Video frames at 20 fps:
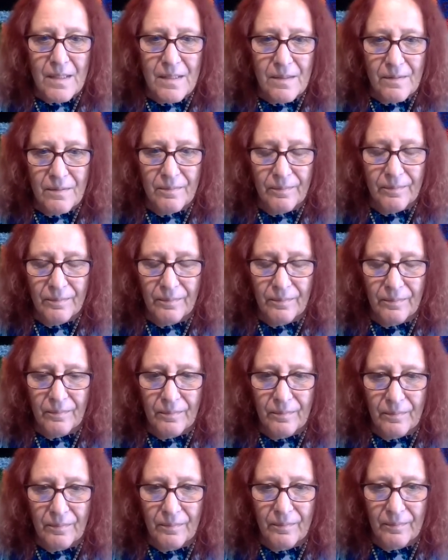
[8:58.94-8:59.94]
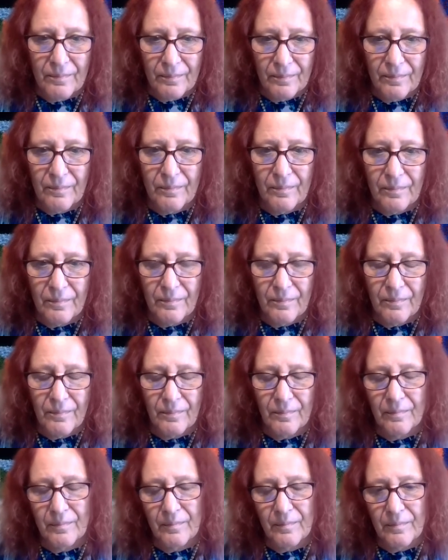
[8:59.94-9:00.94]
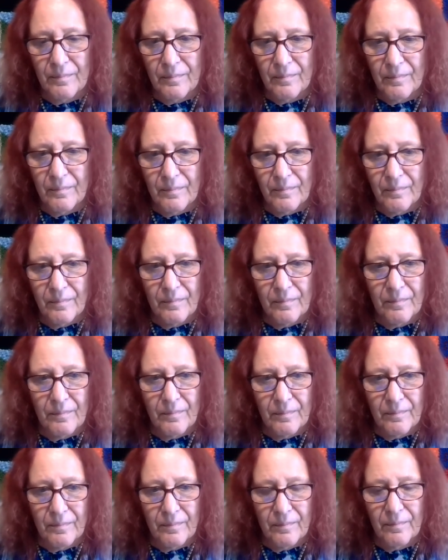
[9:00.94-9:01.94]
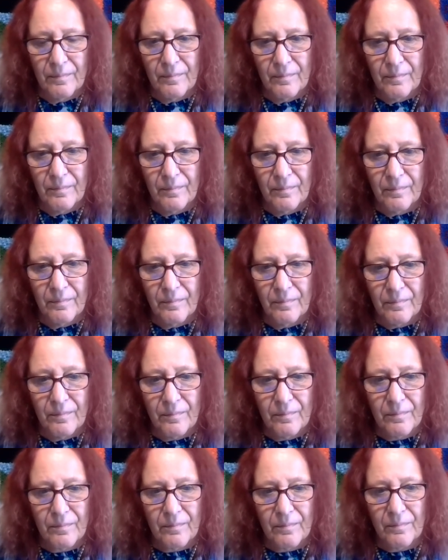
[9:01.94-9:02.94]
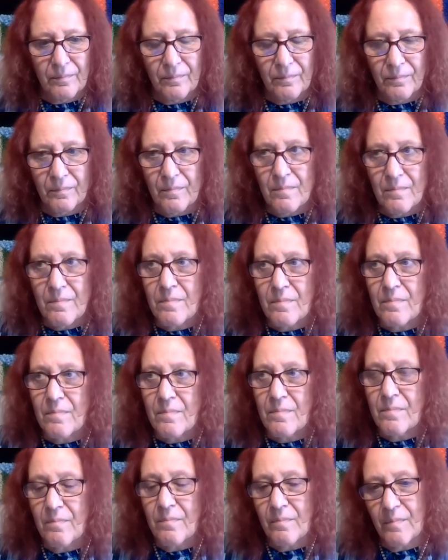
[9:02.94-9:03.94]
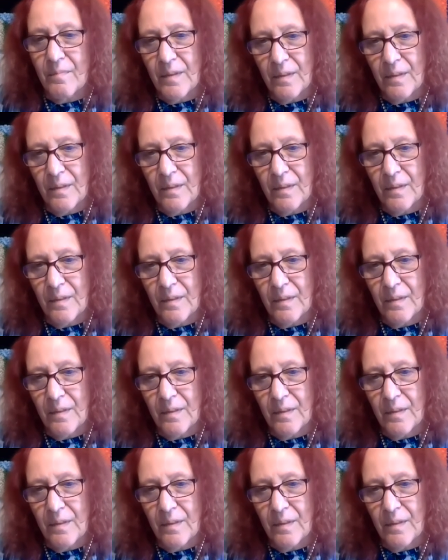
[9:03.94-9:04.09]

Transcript: No words are spoken by the person on screen.